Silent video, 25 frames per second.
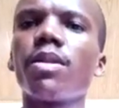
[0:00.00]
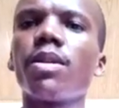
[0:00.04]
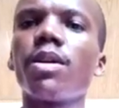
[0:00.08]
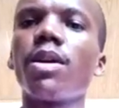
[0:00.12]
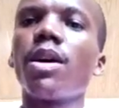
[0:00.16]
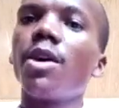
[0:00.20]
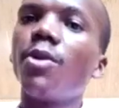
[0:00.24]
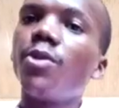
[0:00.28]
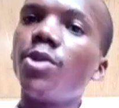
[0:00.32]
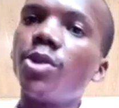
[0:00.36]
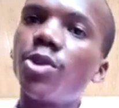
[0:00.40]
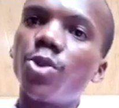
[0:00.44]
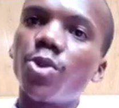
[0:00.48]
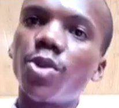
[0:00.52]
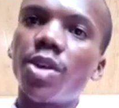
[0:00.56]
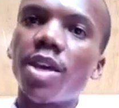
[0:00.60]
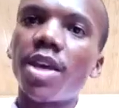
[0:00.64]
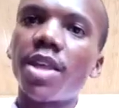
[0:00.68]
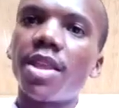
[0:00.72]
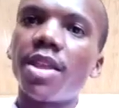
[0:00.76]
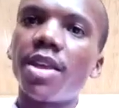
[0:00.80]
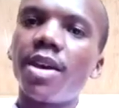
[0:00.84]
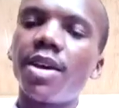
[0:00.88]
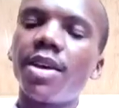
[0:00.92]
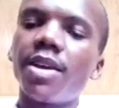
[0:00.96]
Are we
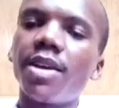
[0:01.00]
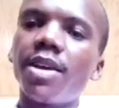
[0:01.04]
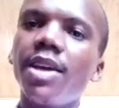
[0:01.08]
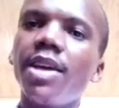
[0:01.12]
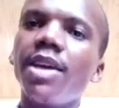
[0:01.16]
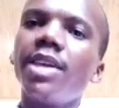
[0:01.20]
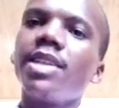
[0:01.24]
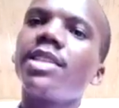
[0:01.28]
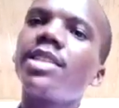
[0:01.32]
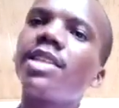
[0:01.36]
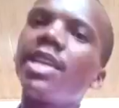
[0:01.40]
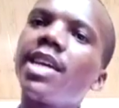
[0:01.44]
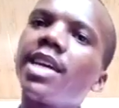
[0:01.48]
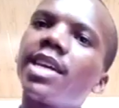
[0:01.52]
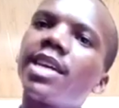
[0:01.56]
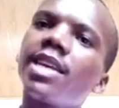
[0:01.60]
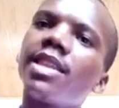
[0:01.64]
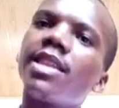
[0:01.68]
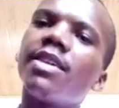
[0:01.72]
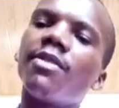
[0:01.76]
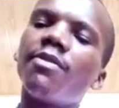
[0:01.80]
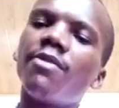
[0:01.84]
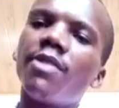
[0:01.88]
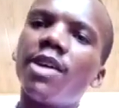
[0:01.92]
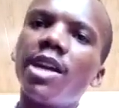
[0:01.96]
together? Take
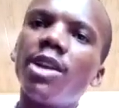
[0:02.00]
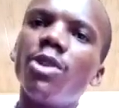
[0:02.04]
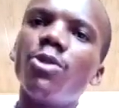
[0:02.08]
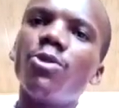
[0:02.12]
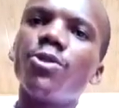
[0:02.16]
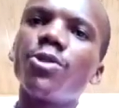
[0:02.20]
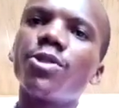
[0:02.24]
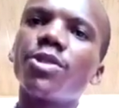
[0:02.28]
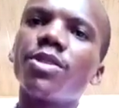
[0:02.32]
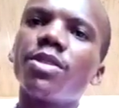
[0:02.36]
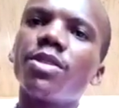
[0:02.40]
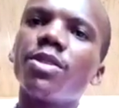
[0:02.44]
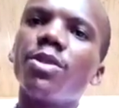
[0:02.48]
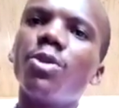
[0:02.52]
the values